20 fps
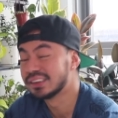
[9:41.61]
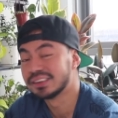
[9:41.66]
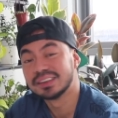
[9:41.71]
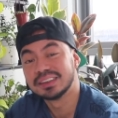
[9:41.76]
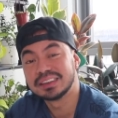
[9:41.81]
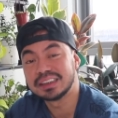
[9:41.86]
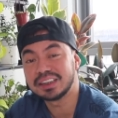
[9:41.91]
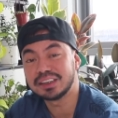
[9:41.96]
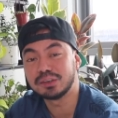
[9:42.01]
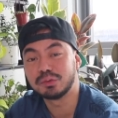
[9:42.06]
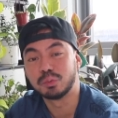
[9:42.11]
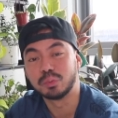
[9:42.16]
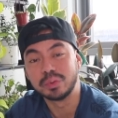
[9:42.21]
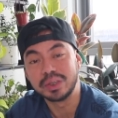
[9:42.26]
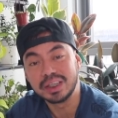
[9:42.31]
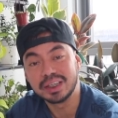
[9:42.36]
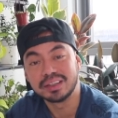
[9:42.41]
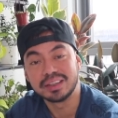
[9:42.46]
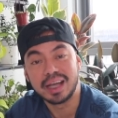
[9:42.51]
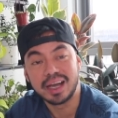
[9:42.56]
it's a little
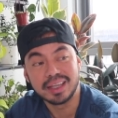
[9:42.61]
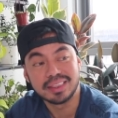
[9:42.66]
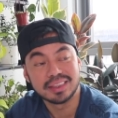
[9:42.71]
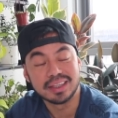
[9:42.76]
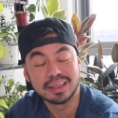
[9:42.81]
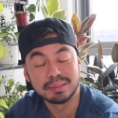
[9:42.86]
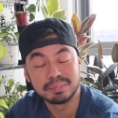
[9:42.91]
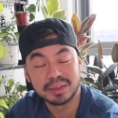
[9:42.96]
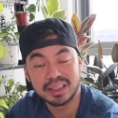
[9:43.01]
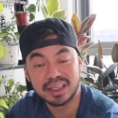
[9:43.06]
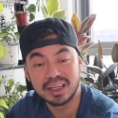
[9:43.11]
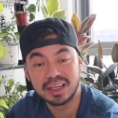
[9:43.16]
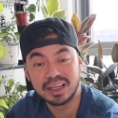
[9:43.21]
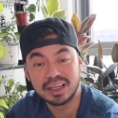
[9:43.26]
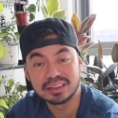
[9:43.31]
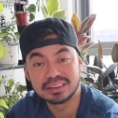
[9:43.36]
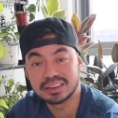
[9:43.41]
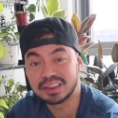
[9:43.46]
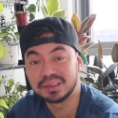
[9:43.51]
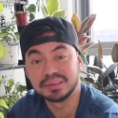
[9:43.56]
weird, I think. But
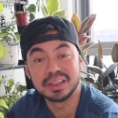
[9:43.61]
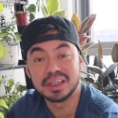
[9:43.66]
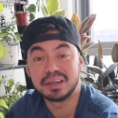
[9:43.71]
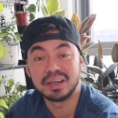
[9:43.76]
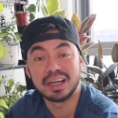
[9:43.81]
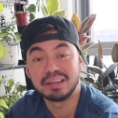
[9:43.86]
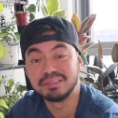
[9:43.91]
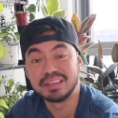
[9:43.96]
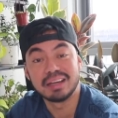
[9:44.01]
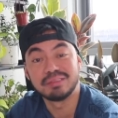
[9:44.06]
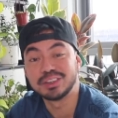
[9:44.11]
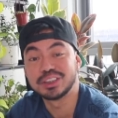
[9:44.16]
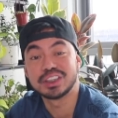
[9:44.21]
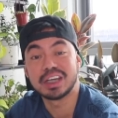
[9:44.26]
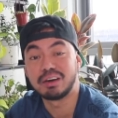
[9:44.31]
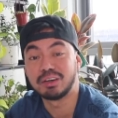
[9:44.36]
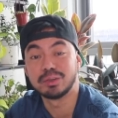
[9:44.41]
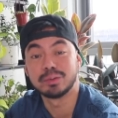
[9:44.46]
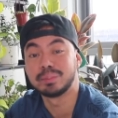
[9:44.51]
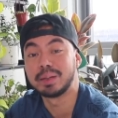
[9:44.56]
uh, so no, I've never
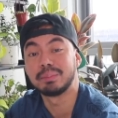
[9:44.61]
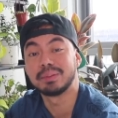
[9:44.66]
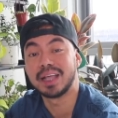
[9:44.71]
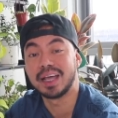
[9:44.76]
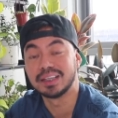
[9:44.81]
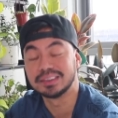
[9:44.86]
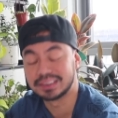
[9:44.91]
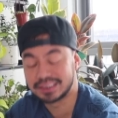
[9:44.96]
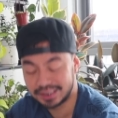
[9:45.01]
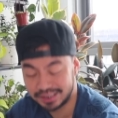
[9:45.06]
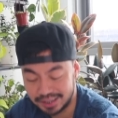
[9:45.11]
showered with my plants.